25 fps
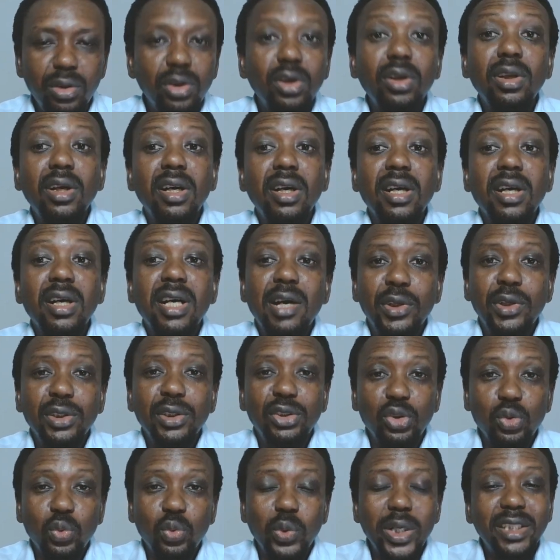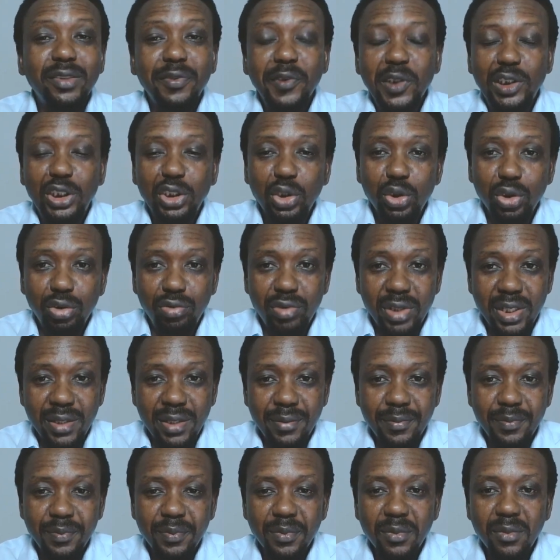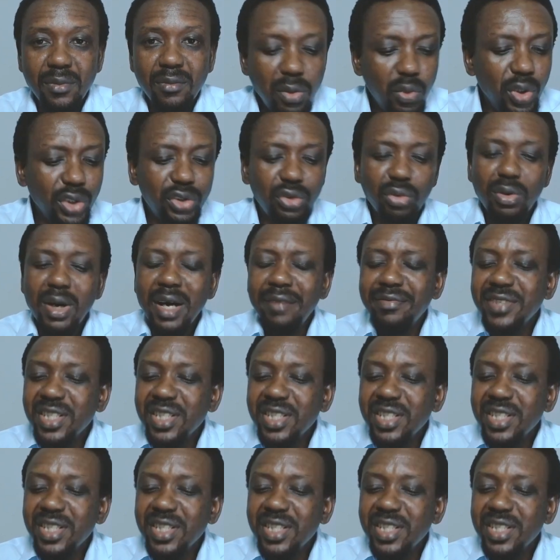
no longer want to wait for children. They want to